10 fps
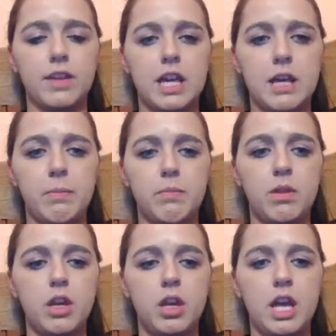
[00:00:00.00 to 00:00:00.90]
him
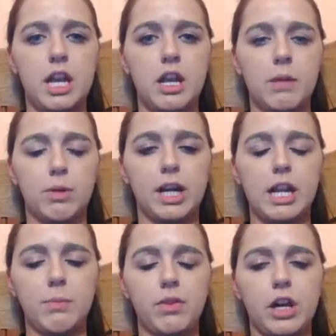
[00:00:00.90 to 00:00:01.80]
and ended up wrecking
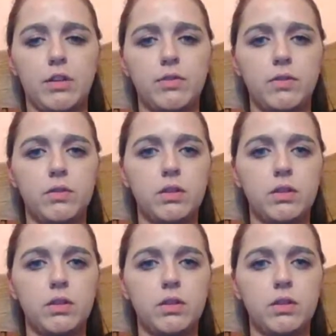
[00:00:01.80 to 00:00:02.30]
himself.